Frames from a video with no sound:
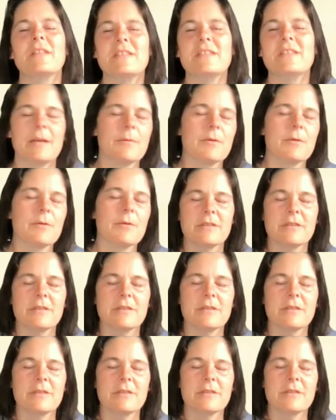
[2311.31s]
neighborhood that I'm
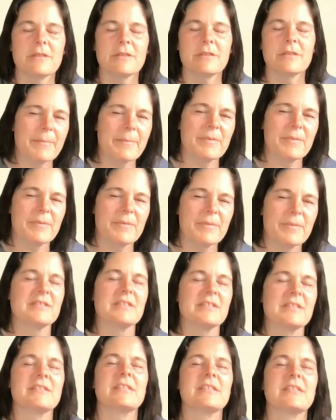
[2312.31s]
going to do all my
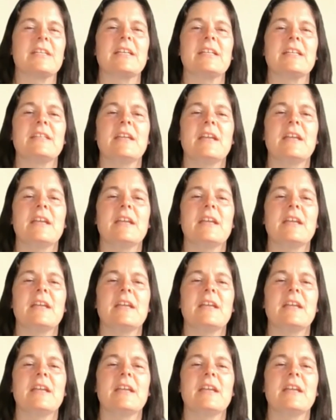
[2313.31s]
business in.